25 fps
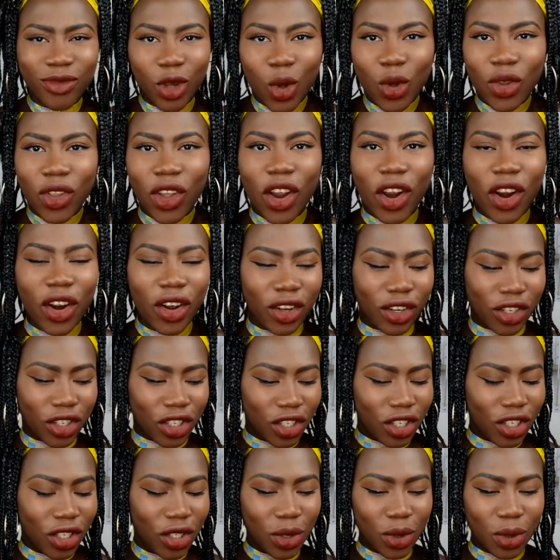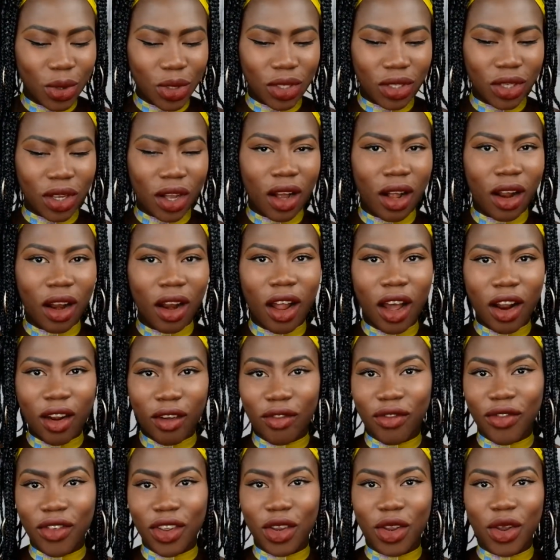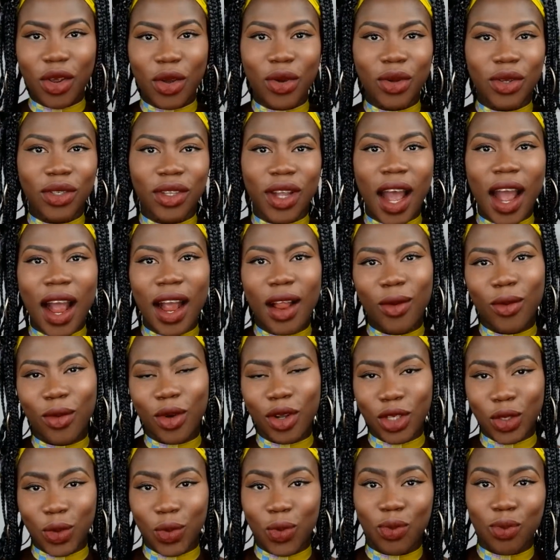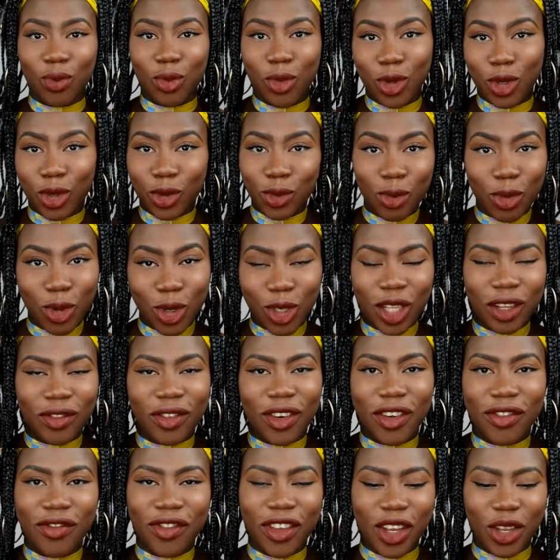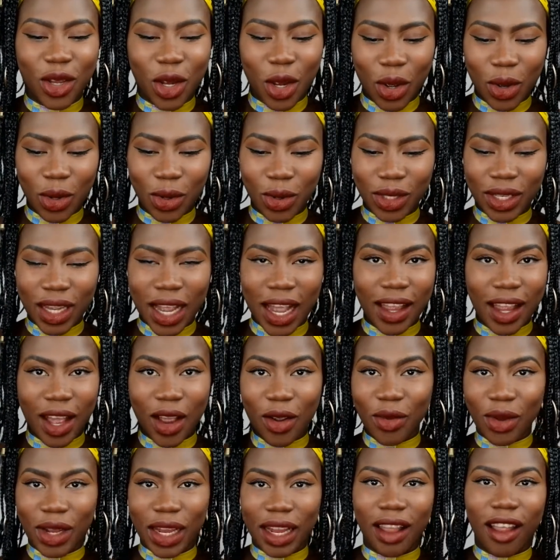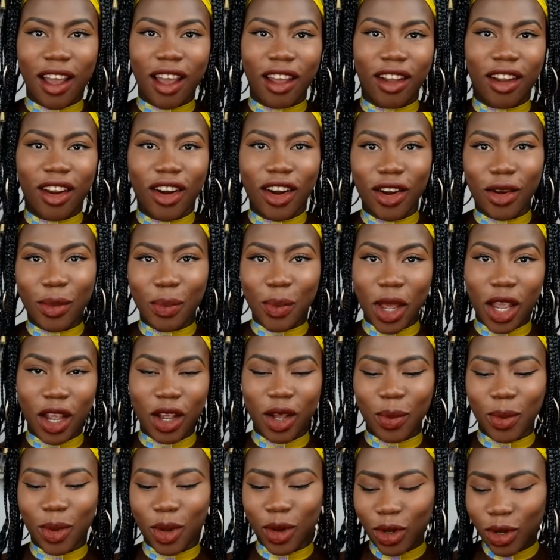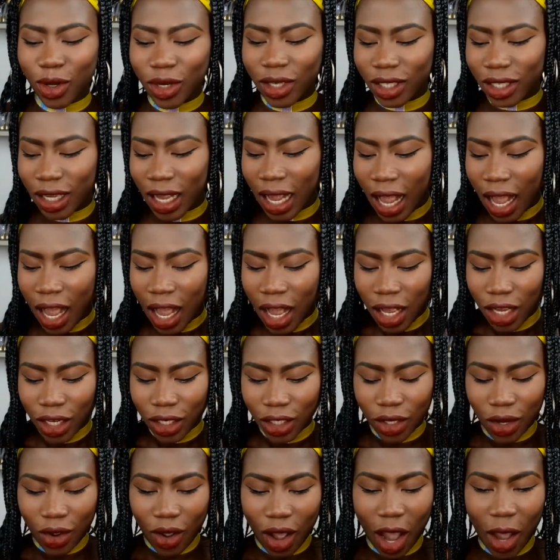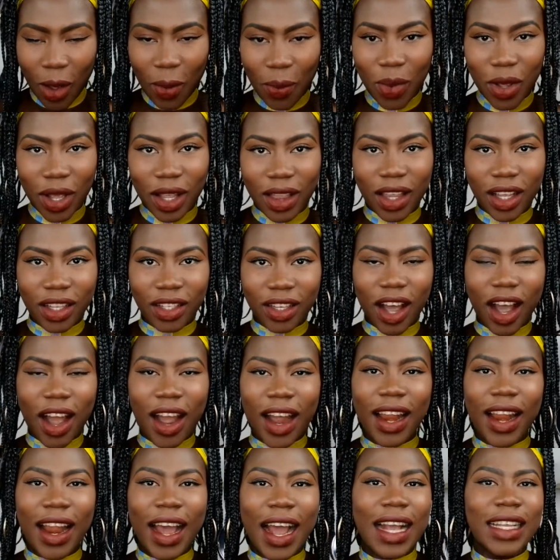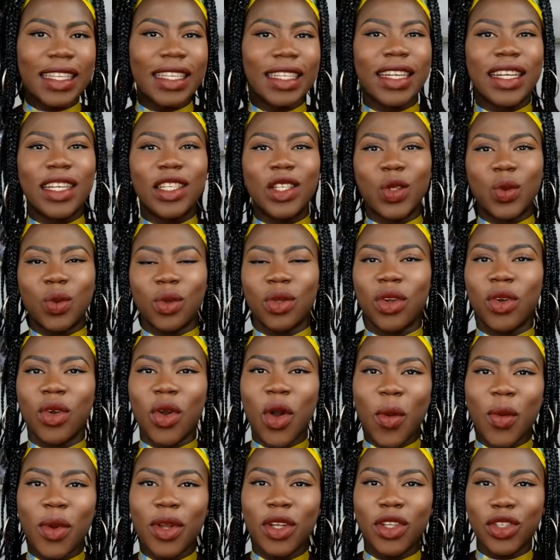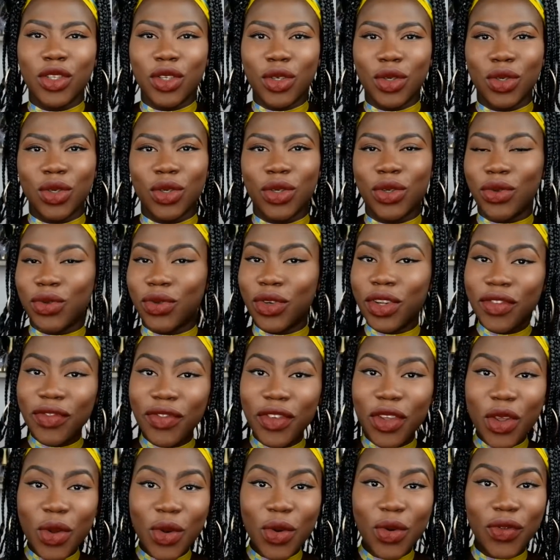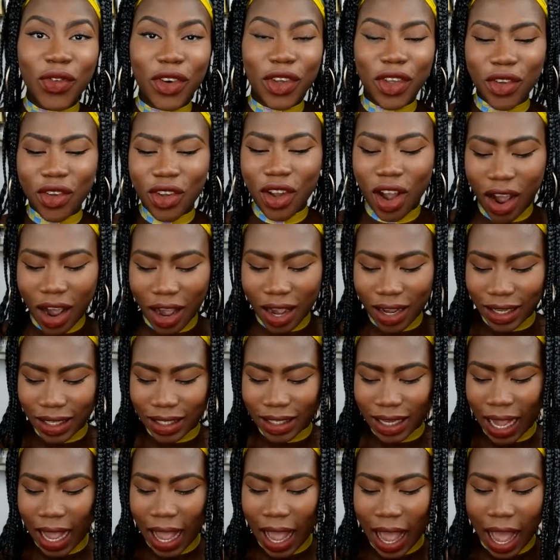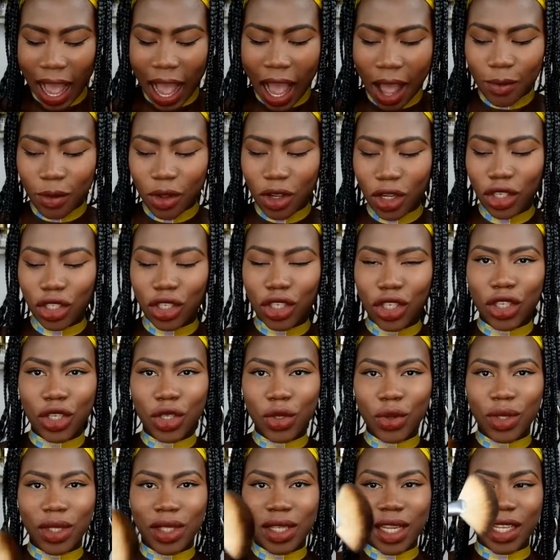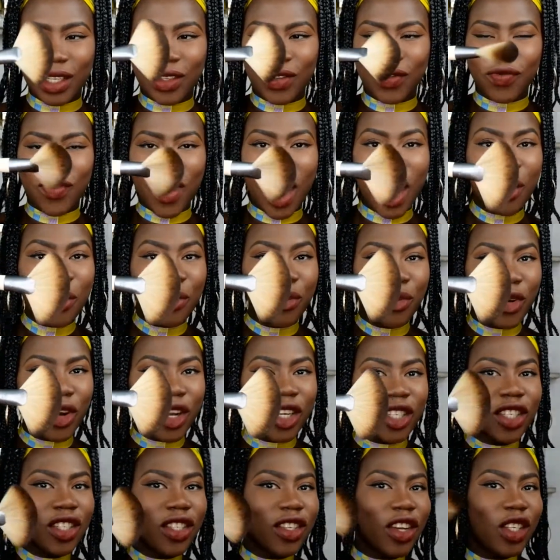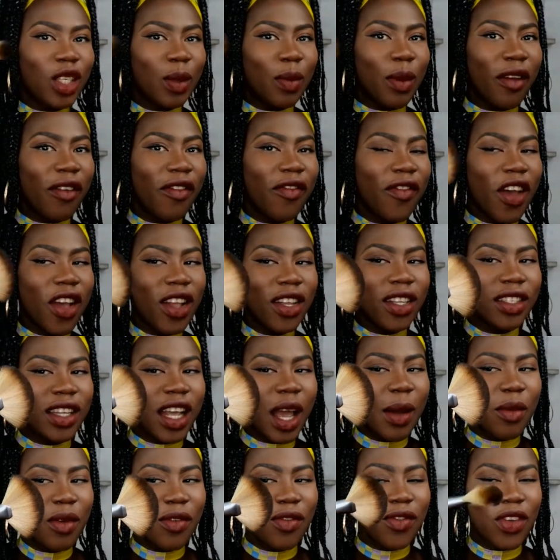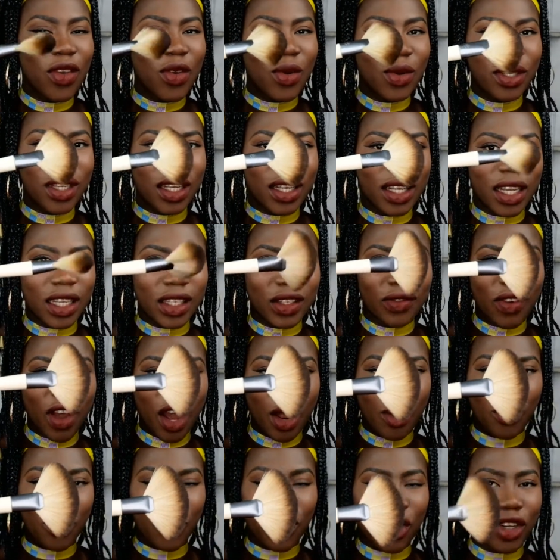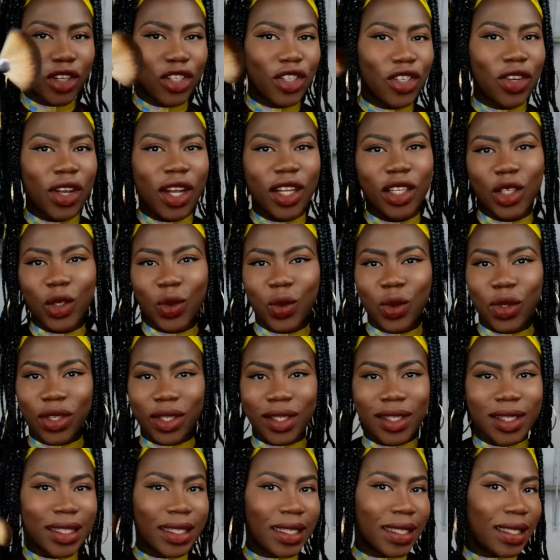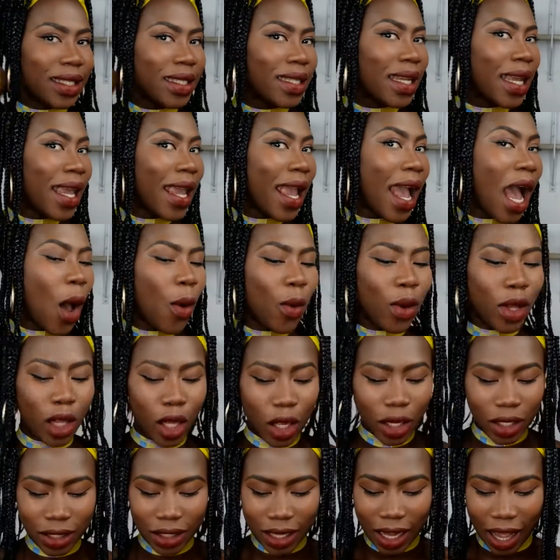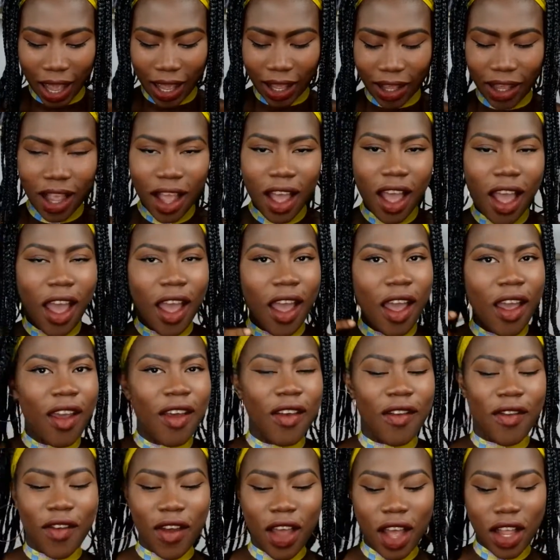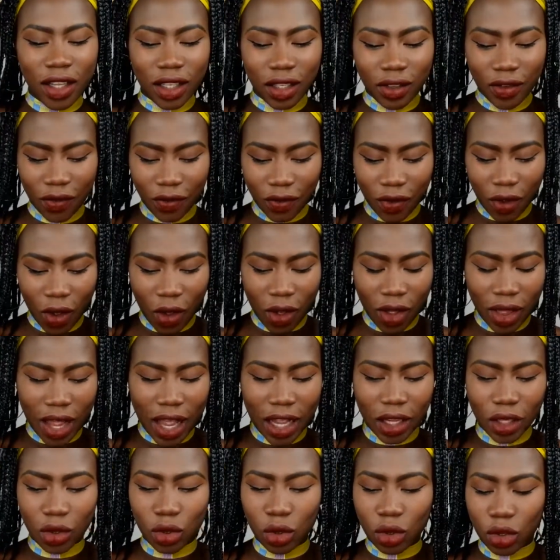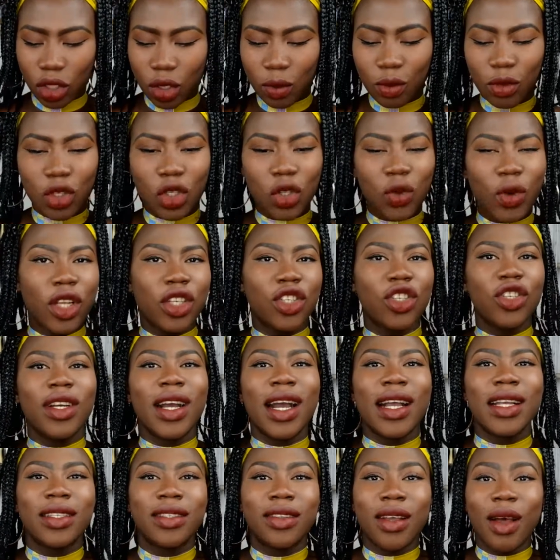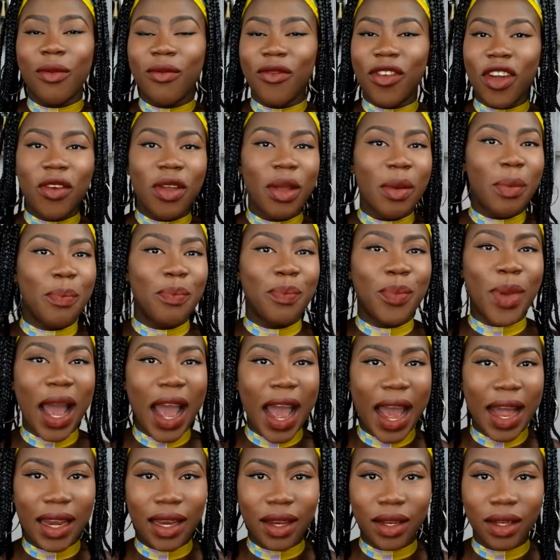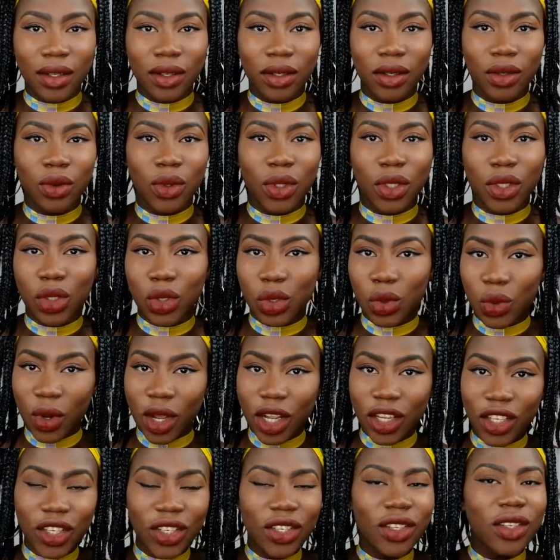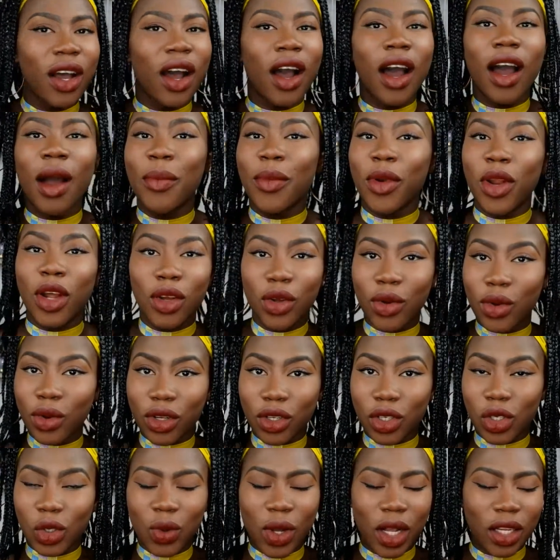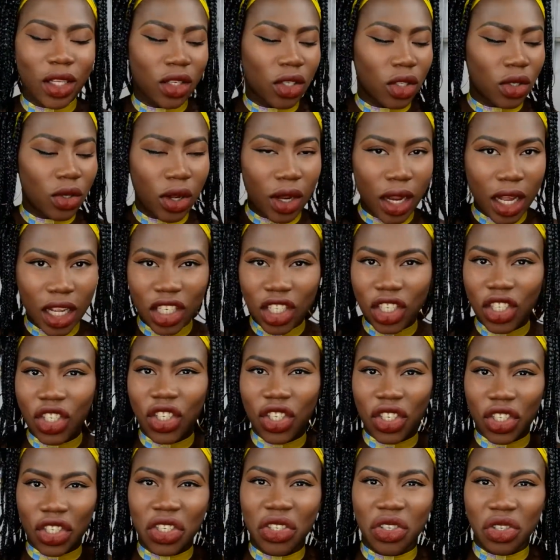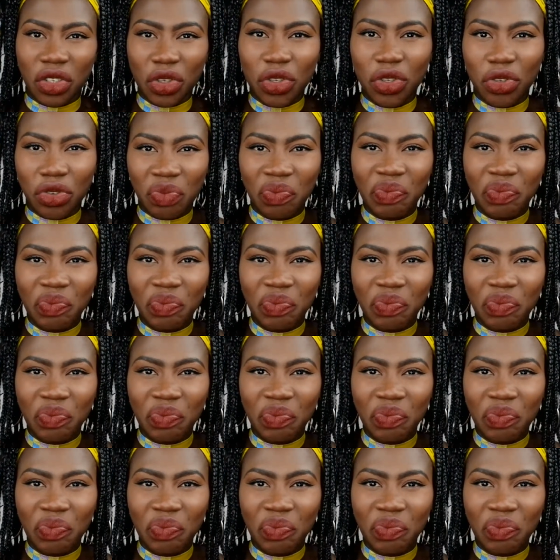good girl. She does a lot of videos. I watch most of her videos and I really like her makeup looks. So I picked this highlight and I just want to come and do a review for you guys. I'm going to use this fan brush. It's also my first time of using this fan brush, so I just want to see how it looks like. First of all, let's do some swatch. You guys know I'm very bad with swatches. I'm not good at swatches, so let's just